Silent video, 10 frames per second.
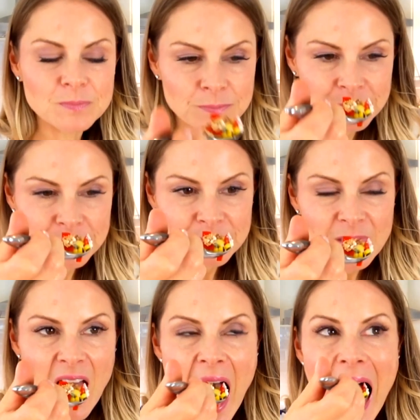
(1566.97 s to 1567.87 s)
to set
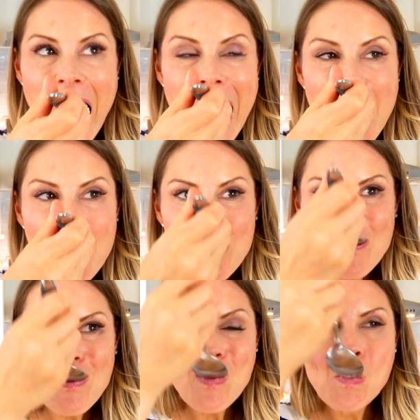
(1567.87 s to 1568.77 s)
yourself up for a
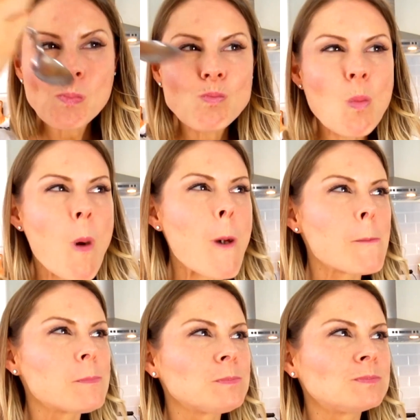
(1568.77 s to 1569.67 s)
lovely,
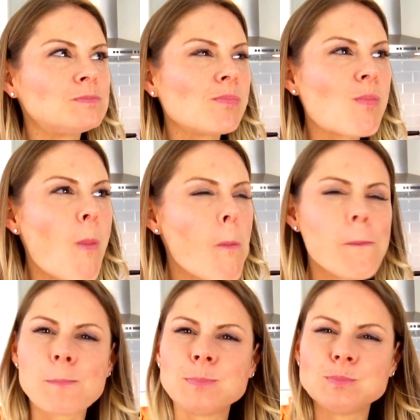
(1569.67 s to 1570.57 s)
nutritious lunch
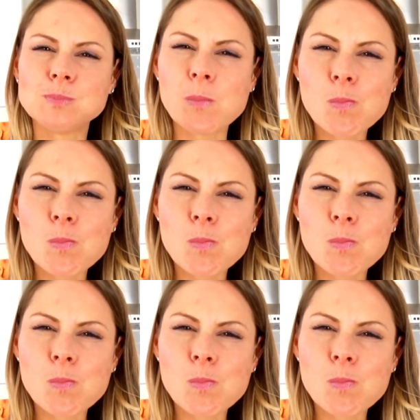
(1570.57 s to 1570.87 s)
during the week.